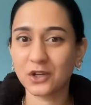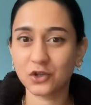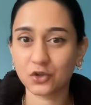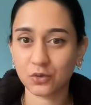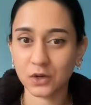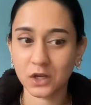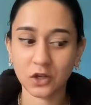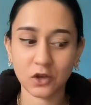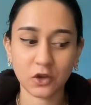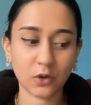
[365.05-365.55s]

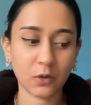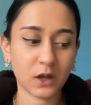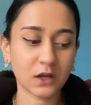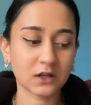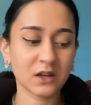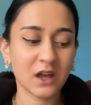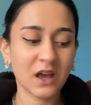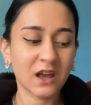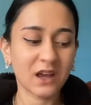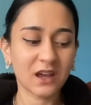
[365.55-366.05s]
treat you
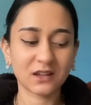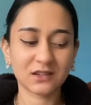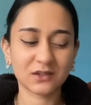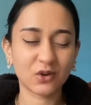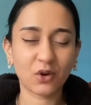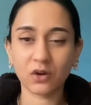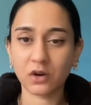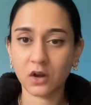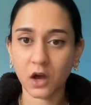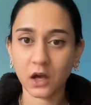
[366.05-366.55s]
and it's
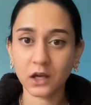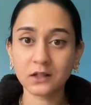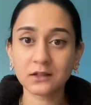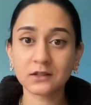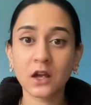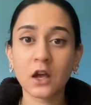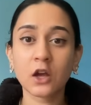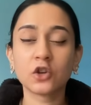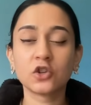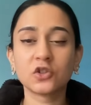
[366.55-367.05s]
not nice
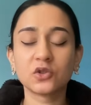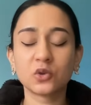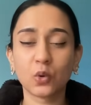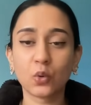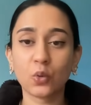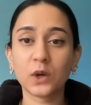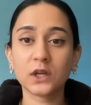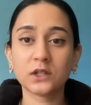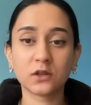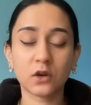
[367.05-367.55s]
just
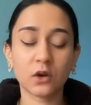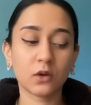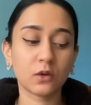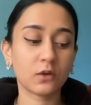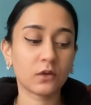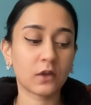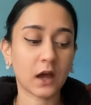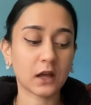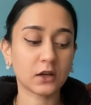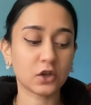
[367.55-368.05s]
always know
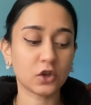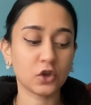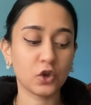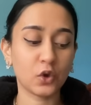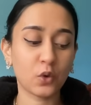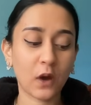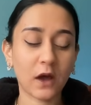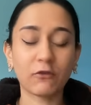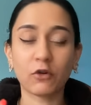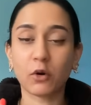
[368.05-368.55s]
that
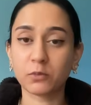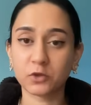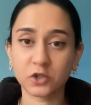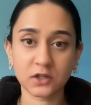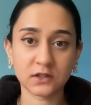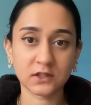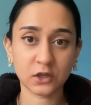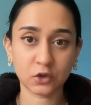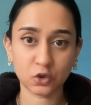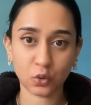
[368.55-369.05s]
you have
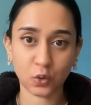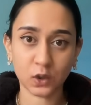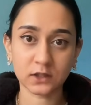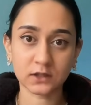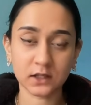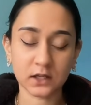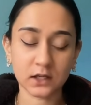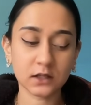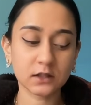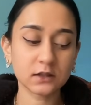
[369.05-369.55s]
options and
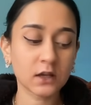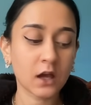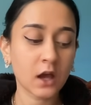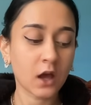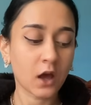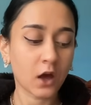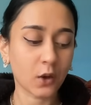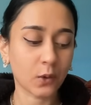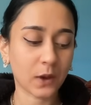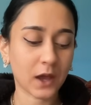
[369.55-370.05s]
choices
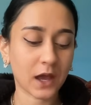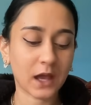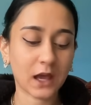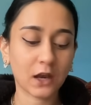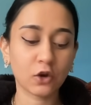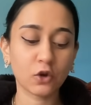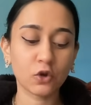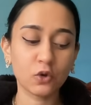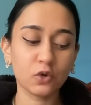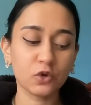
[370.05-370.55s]
okay
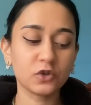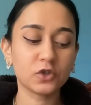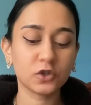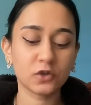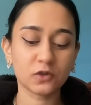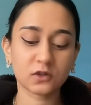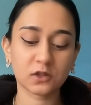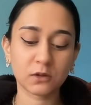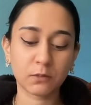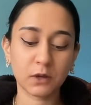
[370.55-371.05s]
and who you
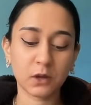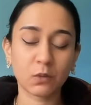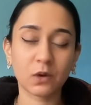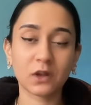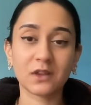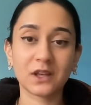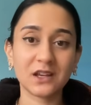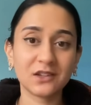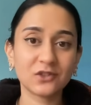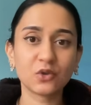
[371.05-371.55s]
choose to be
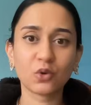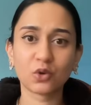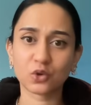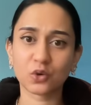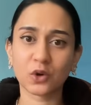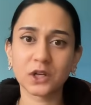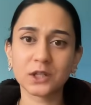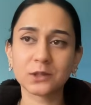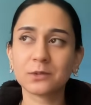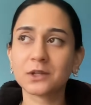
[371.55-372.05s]
with is your
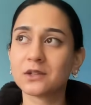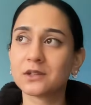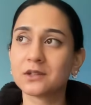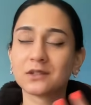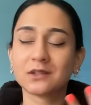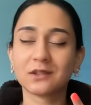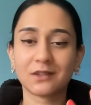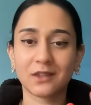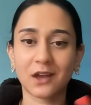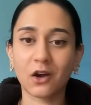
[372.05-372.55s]
choice
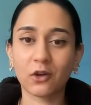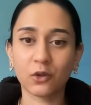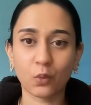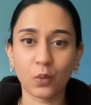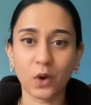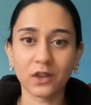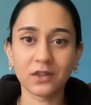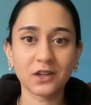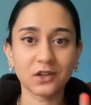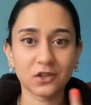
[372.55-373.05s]
because they are the
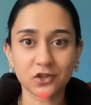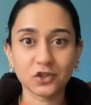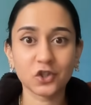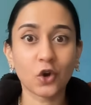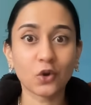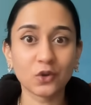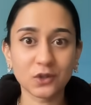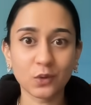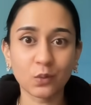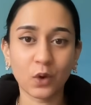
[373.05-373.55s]
one they're the
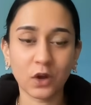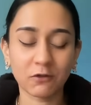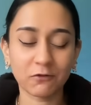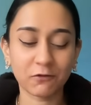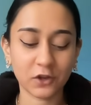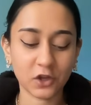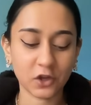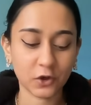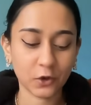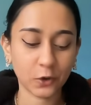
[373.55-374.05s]
chosen one
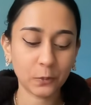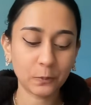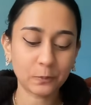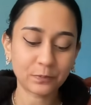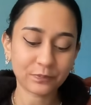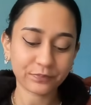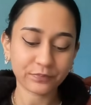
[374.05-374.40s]
for you